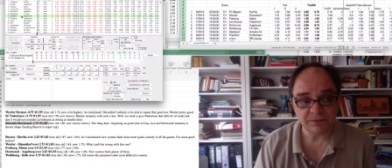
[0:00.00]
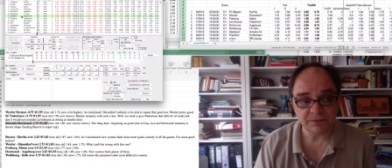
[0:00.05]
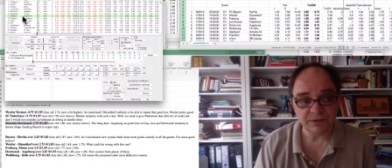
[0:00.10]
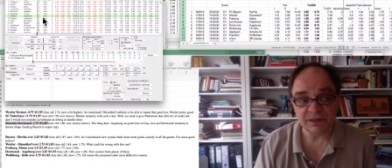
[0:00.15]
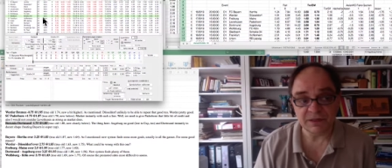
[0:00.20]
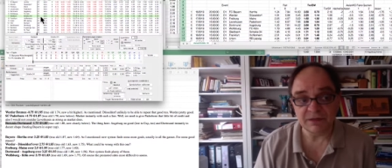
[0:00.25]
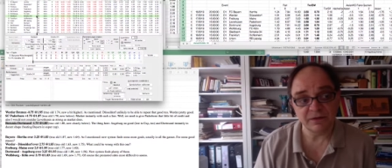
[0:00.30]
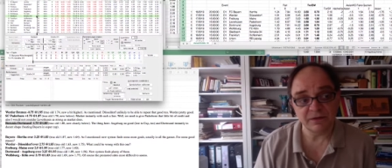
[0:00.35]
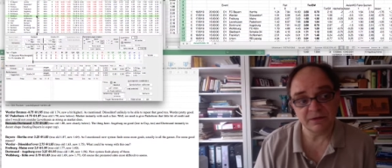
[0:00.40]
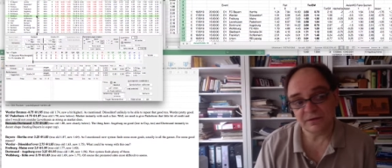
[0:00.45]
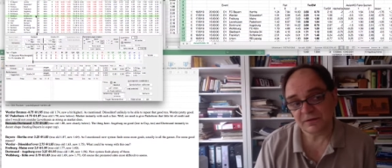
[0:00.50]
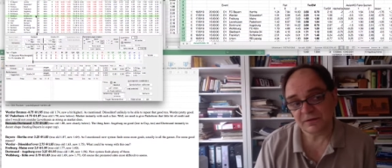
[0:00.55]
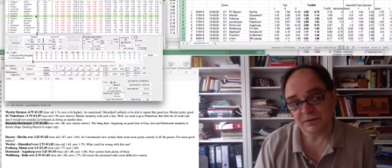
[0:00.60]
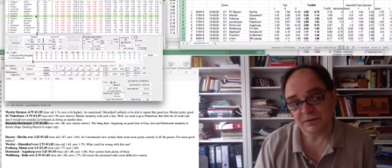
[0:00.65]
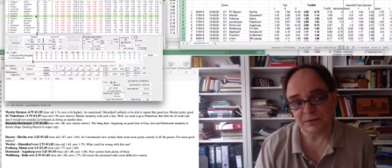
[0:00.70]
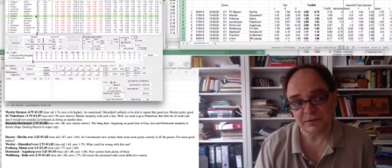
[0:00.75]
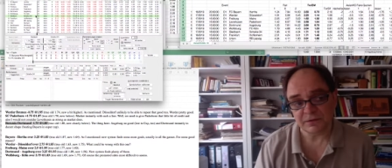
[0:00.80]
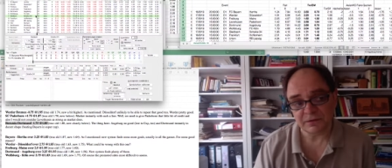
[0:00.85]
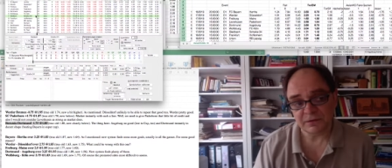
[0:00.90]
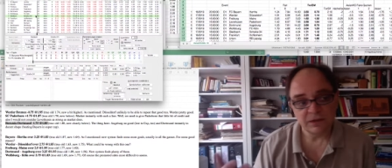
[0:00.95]

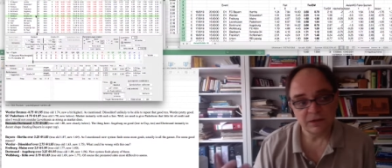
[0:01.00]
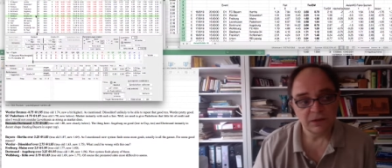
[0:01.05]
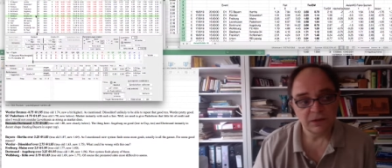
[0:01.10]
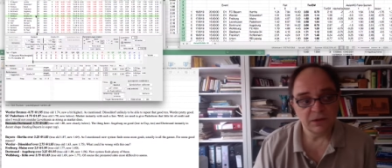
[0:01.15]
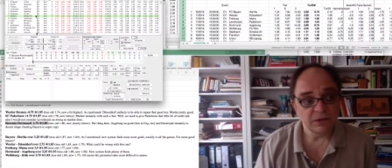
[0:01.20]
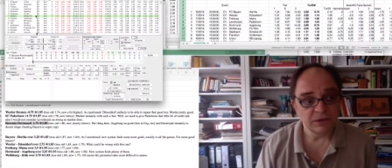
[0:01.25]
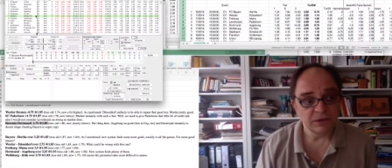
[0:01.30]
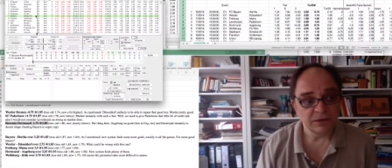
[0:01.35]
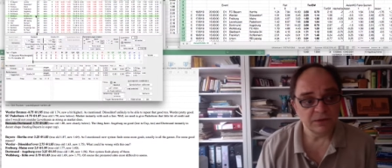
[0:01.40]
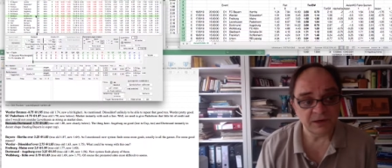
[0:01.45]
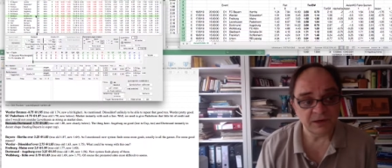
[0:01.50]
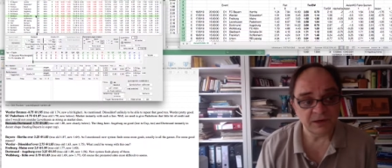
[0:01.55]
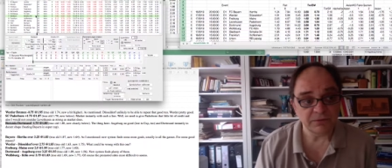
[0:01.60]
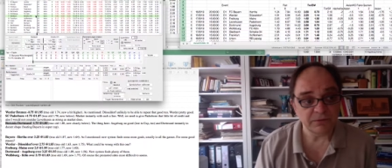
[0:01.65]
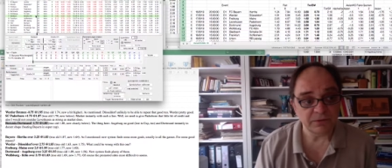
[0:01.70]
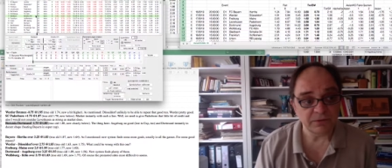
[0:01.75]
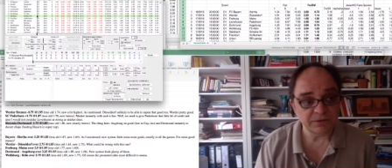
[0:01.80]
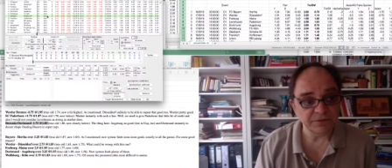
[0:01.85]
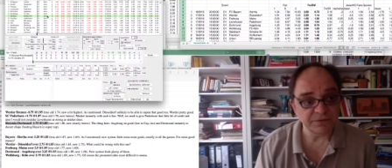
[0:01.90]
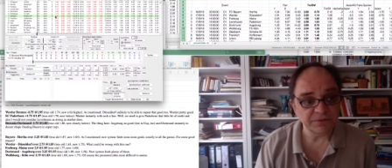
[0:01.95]
Not in
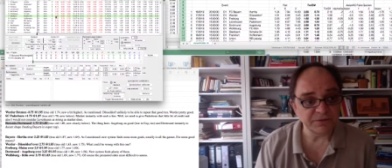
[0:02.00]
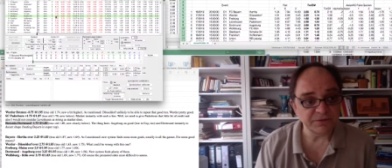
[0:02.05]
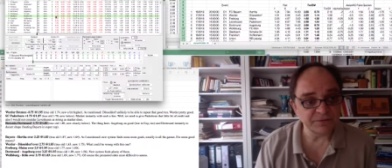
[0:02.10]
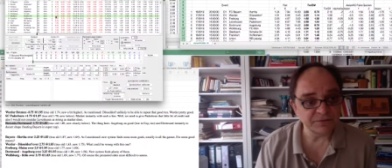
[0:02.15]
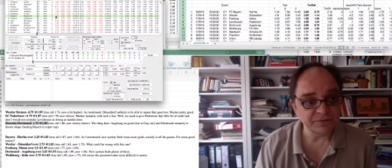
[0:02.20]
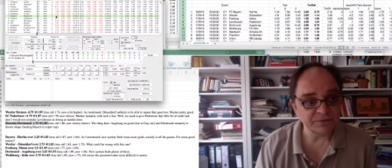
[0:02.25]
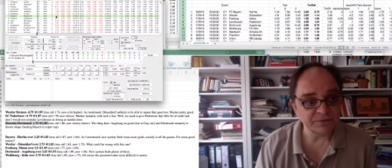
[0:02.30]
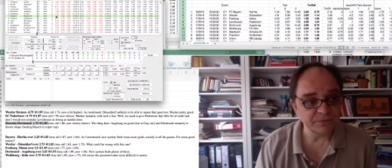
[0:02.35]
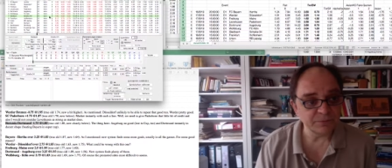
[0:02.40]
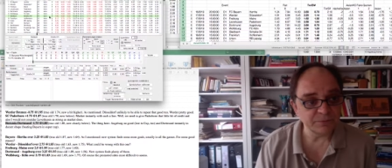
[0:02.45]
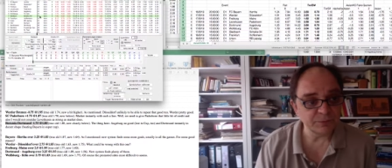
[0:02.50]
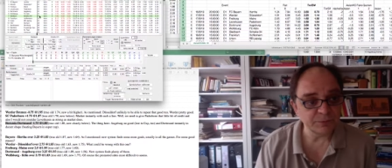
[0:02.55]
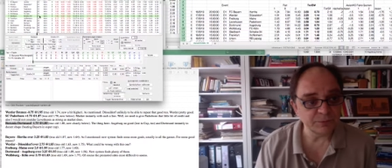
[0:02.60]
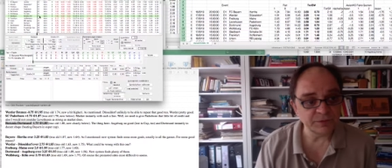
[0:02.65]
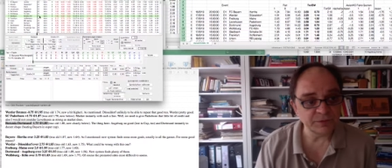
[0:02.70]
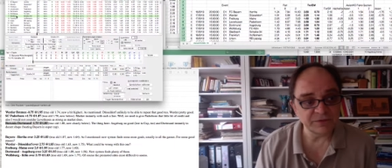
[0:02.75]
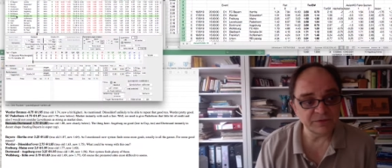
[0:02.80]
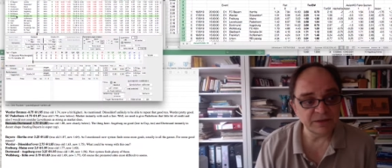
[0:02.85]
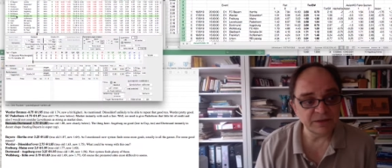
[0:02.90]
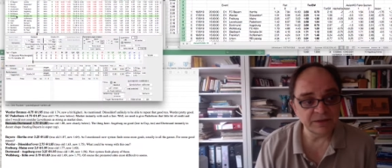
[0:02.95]
general, would be
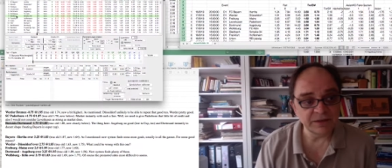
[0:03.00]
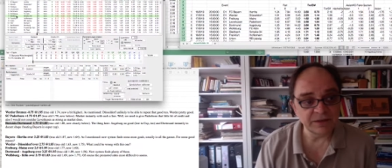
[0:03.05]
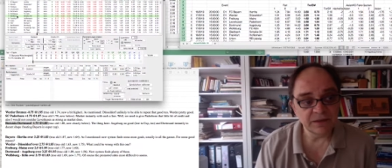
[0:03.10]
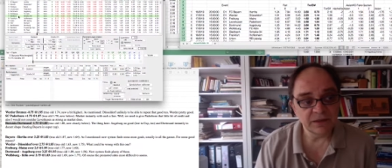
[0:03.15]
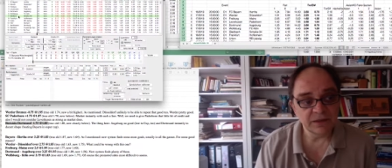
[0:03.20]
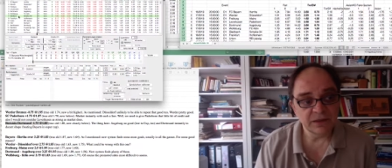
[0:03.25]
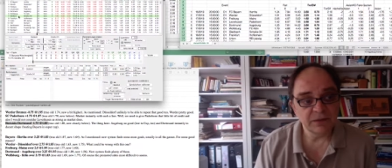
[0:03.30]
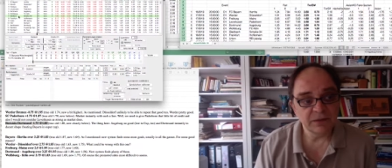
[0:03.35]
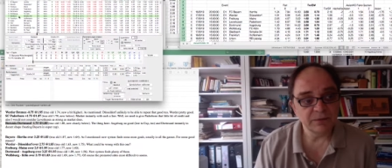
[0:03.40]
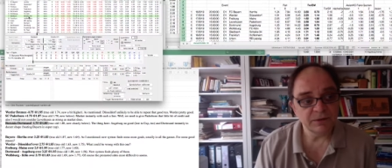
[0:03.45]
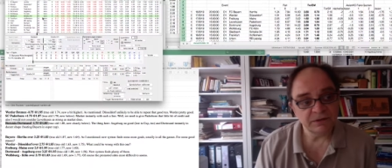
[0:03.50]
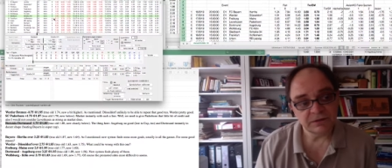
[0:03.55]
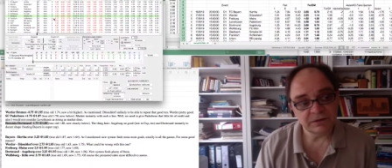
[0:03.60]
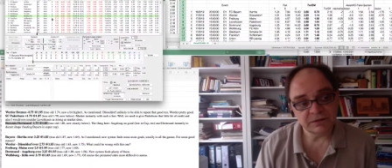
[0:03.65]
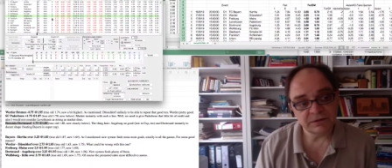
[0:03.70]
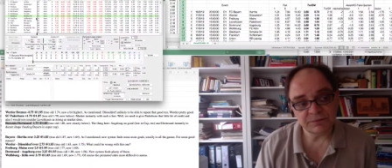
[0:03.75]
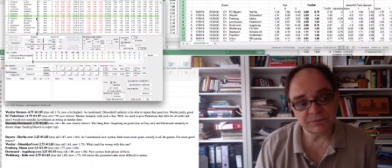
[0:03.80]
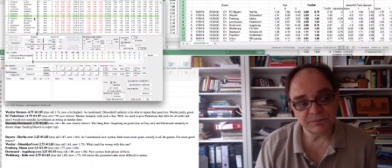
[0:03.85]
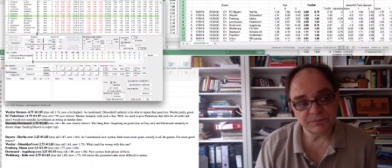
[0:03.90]
silly, but